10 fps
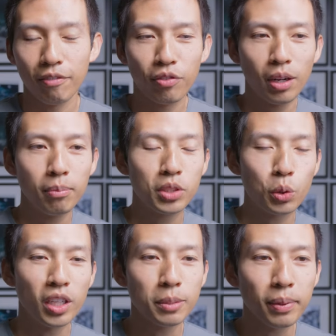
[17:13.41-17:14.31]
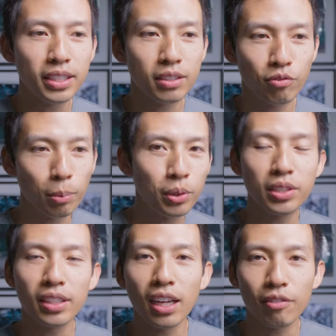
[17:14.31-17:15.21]
from Squarespace, from
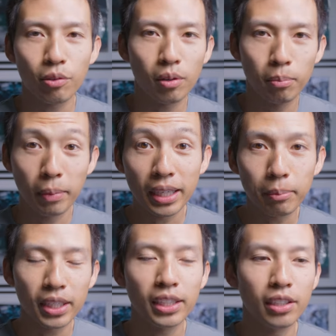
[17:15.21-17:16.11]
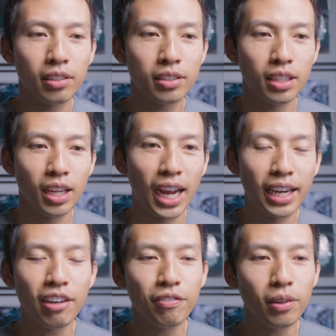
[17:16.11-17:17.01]
using that for many, many years, I
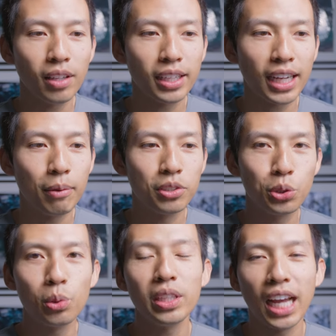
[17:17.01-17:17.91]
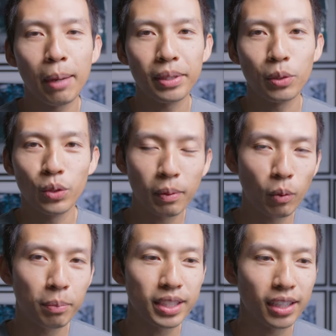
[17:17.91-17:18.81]
never felt like I was truly happy with my
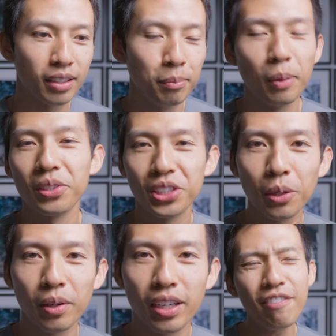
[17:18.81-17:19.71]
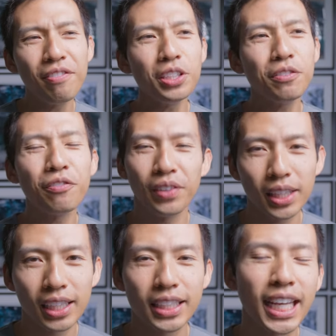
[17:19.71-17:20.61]
website. But with Showit, it feels
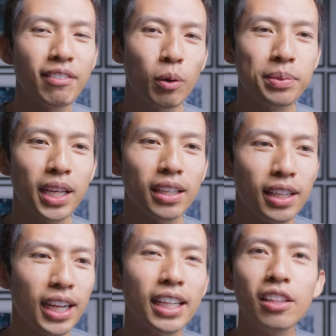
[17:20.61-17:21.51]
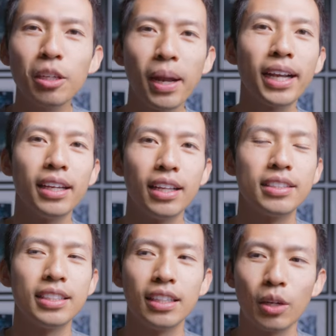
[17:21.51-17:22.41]
fulfilling to have the website. Like I can look back at it
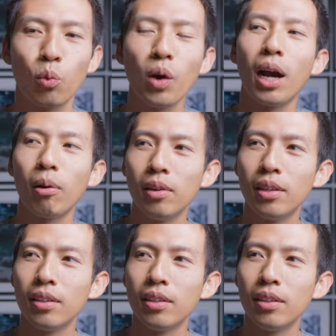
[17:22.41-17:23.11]
and see like, wow,